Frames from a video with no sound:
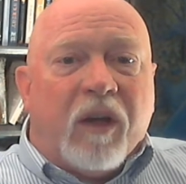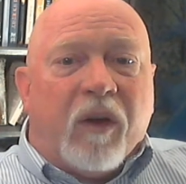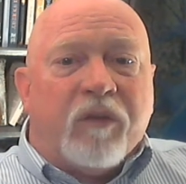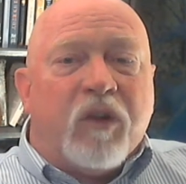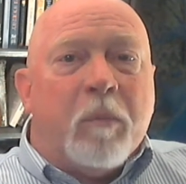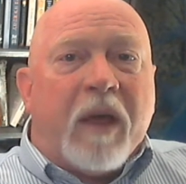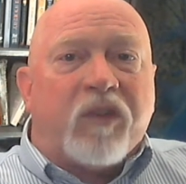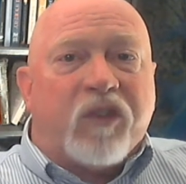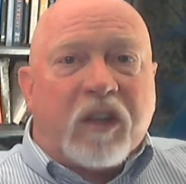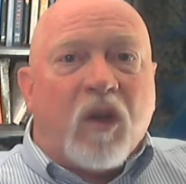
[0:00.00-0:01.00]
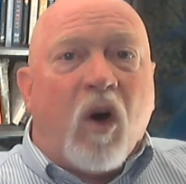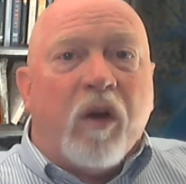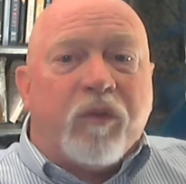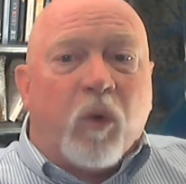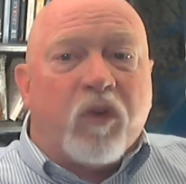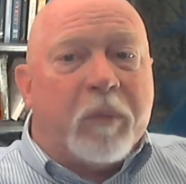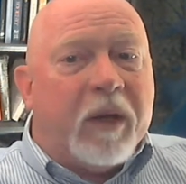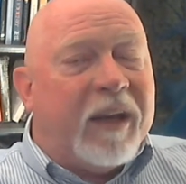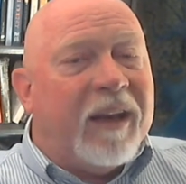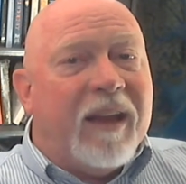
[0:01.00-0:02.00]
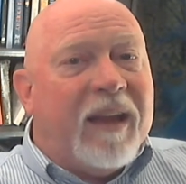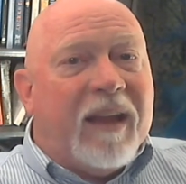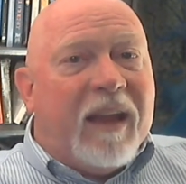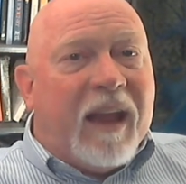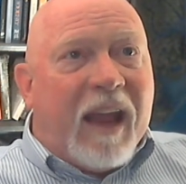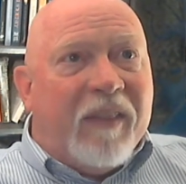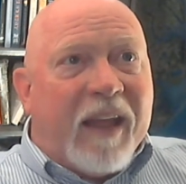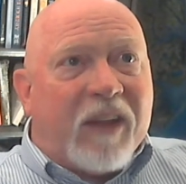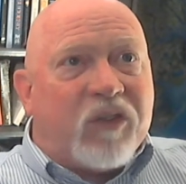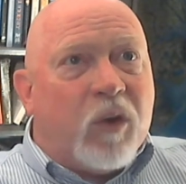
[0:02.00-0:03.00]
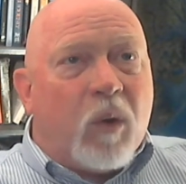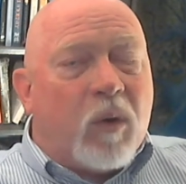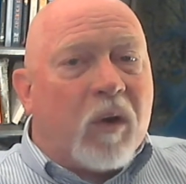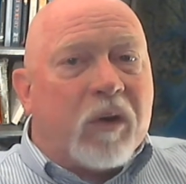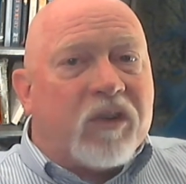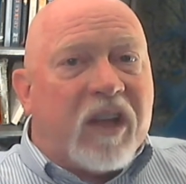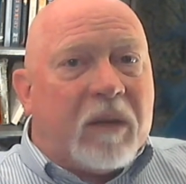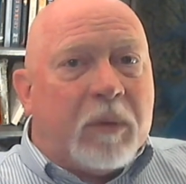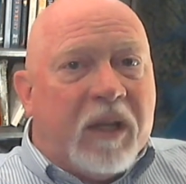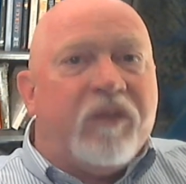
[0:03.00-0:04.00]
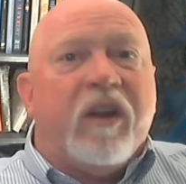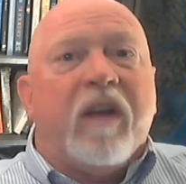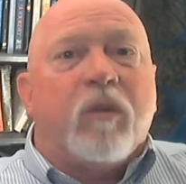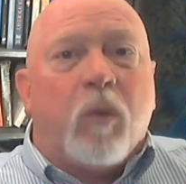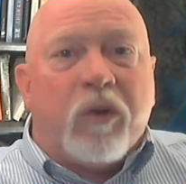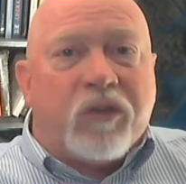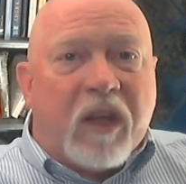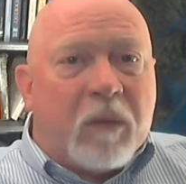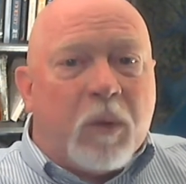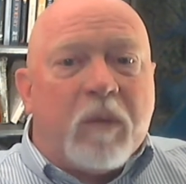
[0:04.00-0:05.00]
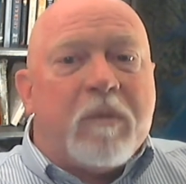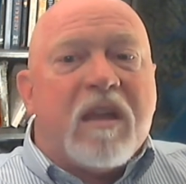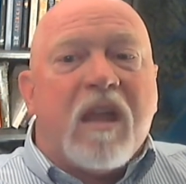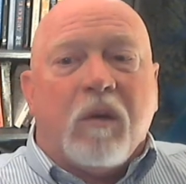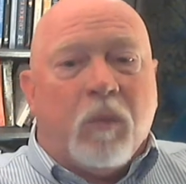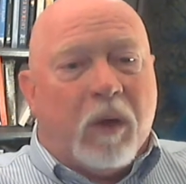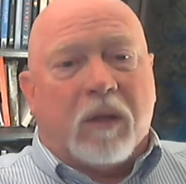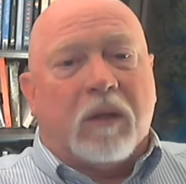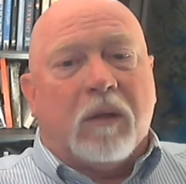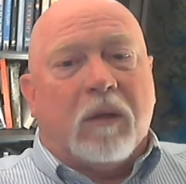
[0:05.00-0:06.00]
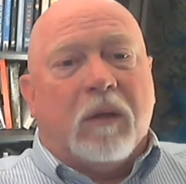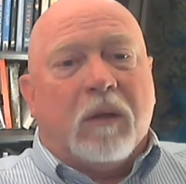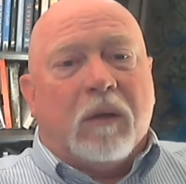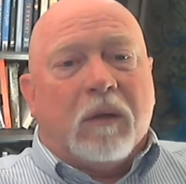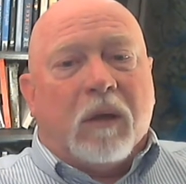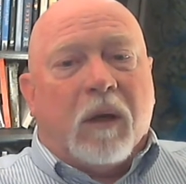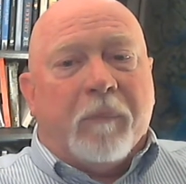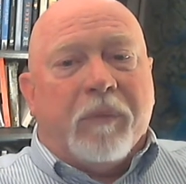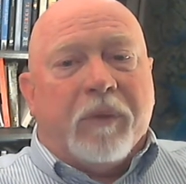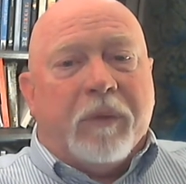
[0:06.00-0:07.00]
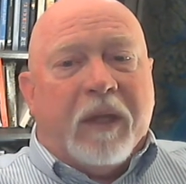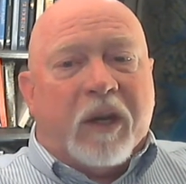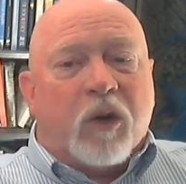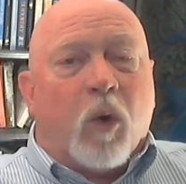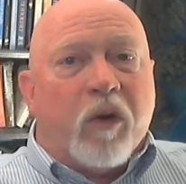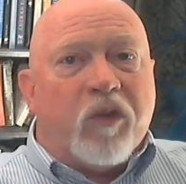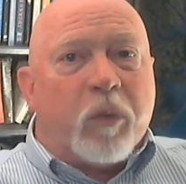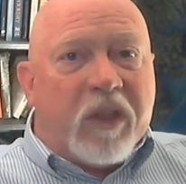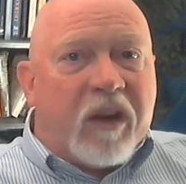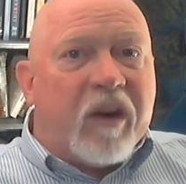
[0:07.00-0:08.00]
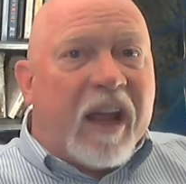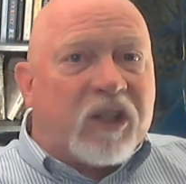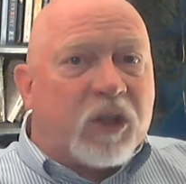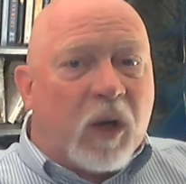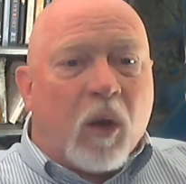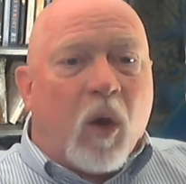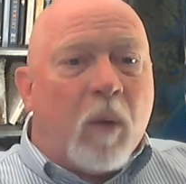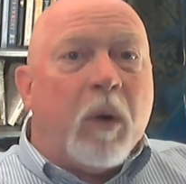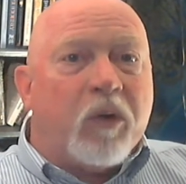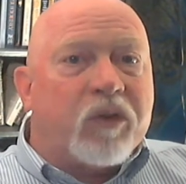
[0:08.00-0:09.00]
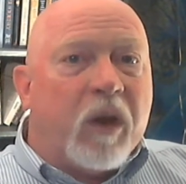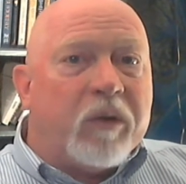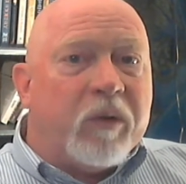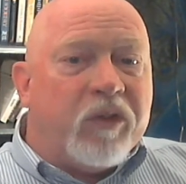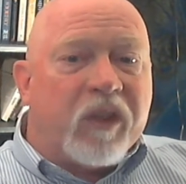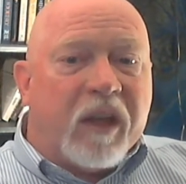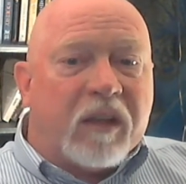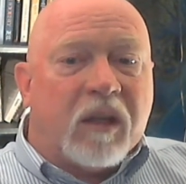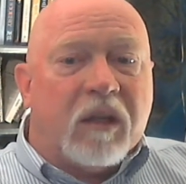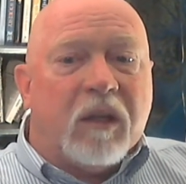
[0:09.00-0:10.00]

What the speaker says: domestic law enforcement, and that's no longer tenable, if it ever was tenable to begin with. In accordance with international law, most countries think that